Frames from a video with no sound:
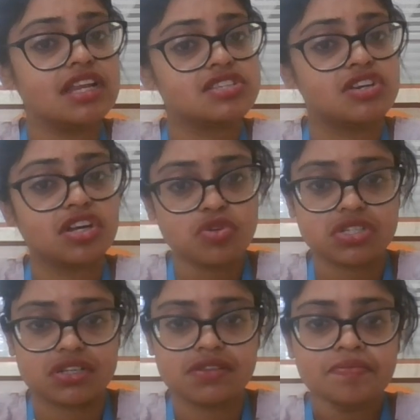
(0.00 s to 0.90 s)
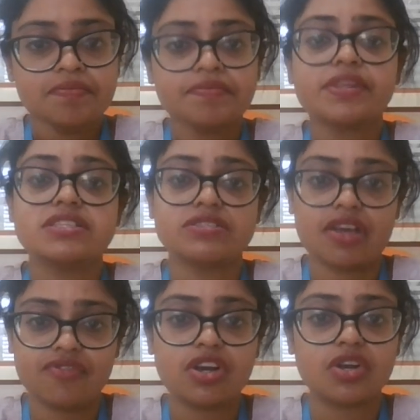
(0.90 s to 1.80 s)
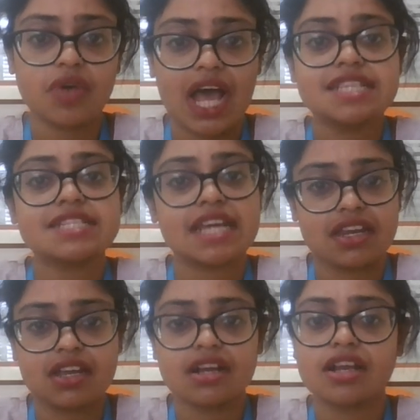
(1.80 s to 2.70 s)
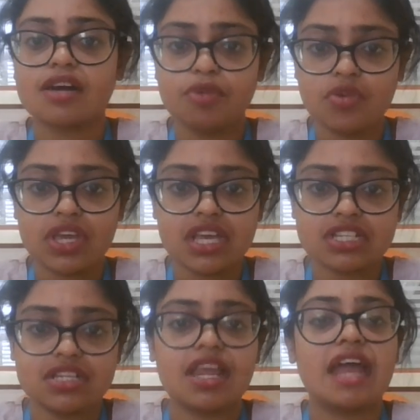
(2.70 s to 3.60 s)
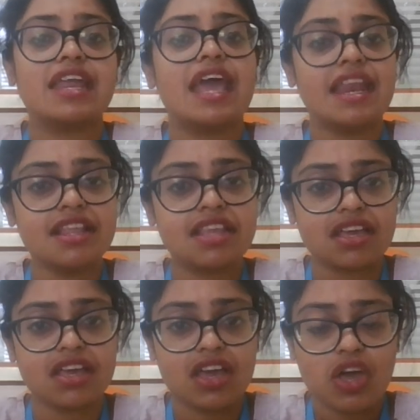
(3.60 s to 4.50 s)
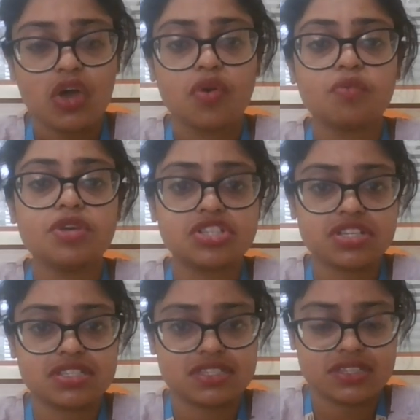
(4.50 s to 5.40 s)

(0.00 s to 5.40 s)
institution is referred to as technical communication, and anything which is